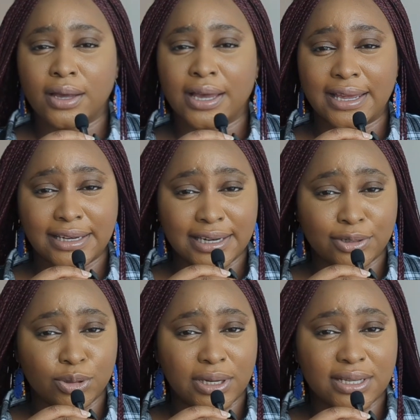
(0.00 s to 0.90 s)

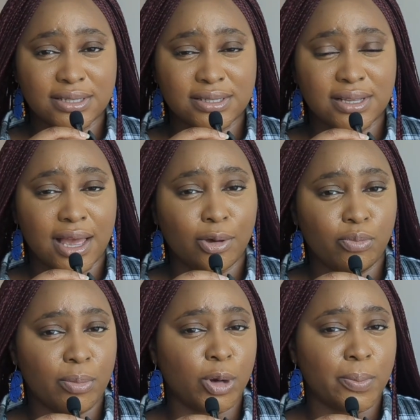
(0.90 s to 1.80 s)
Canadian dollars. I hope
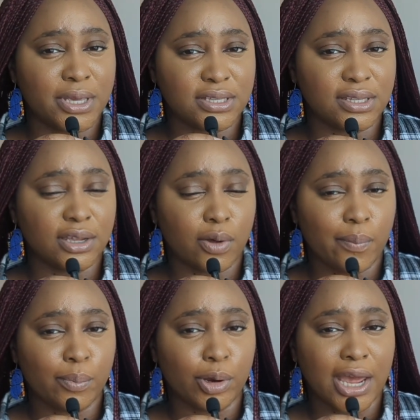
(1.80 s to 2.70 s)
I'm not mixing it
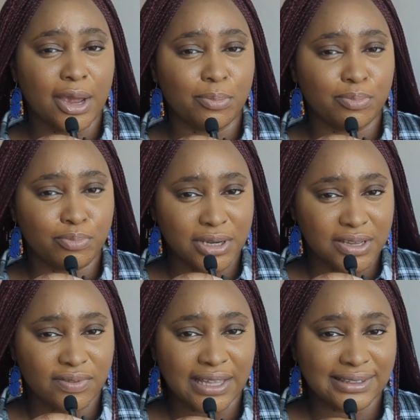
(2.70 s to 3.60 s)
up, but I
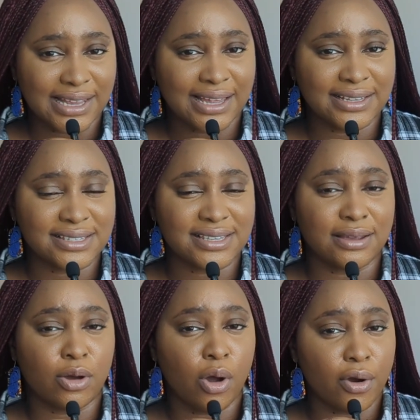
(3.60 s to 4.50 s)
believe that that is the
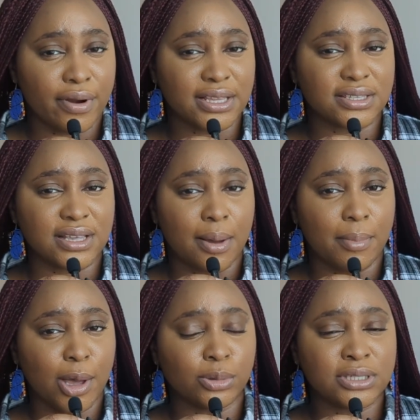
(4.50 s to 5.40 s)
current
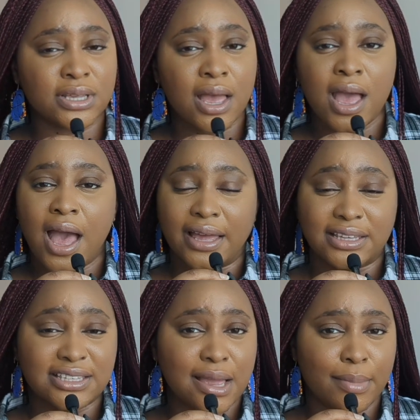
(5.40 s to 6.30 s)
amount. At
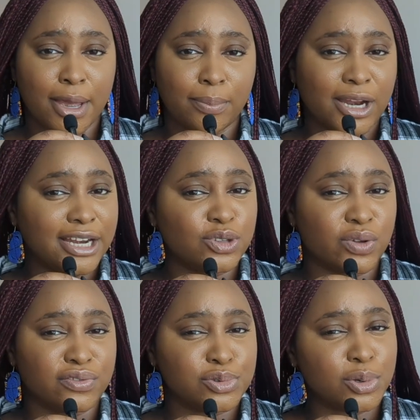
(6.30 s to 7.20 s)
the time I applied, it
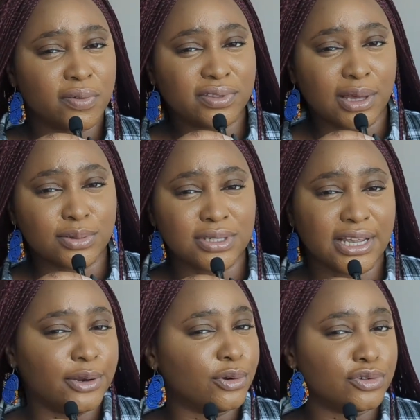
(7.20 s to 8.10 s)
of
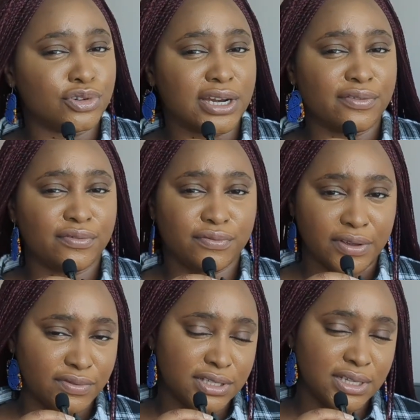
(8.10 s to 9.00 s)

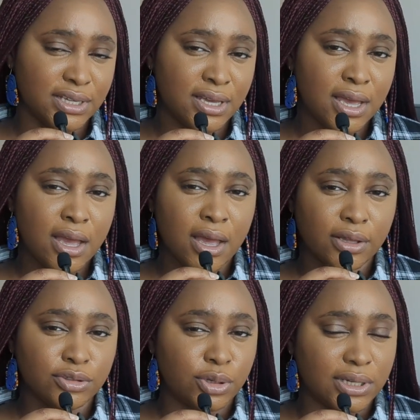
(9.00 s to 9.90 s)

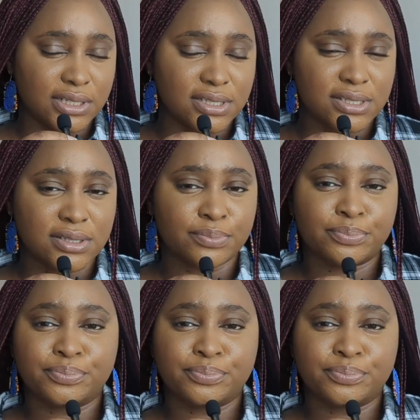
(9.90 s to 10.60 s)
$12,850.